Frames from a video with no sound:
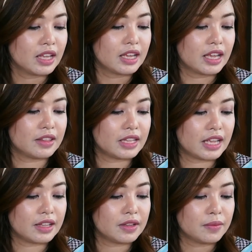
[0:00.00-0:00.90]
And
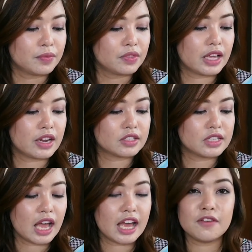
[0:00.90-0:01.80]
then there's
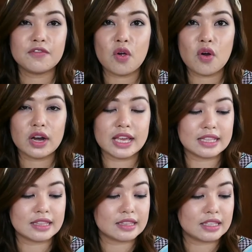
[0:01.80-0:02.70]
High 4
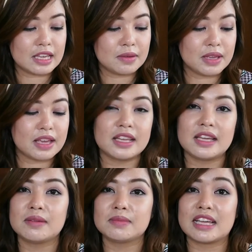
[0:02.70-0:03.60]
and Kimia
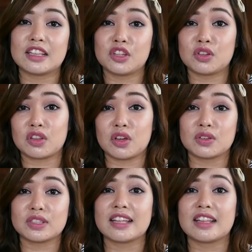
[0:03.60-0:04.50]
Reems, A Little
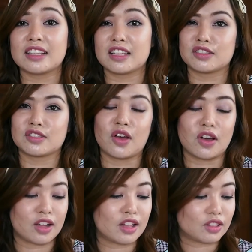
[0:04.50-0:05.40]
Close. I like that
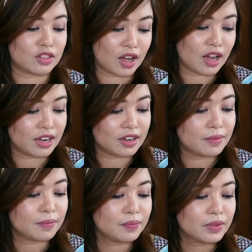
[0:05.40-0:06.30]
song a lot.
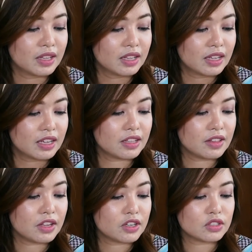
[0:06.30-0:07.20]
And
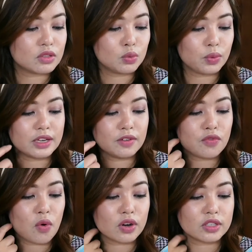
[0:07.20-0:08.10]
then there's Twin
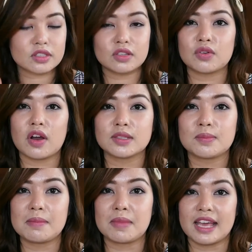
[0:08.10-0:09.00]
Forks, Cross
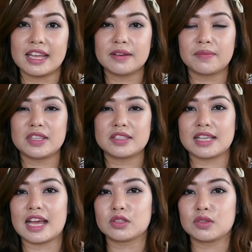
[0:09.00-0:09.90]
My Mind. This is
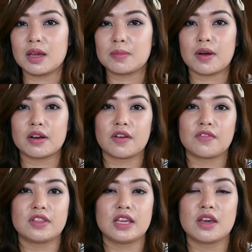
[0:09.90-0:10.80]
actually a part of
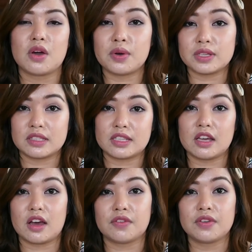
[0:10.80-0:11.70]
the
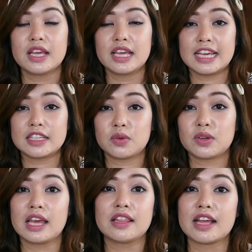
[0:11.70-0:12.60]
OST of It's
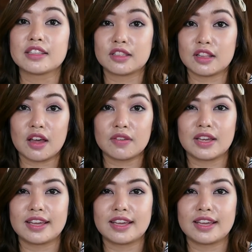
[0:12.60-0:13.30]
Okay That's Love.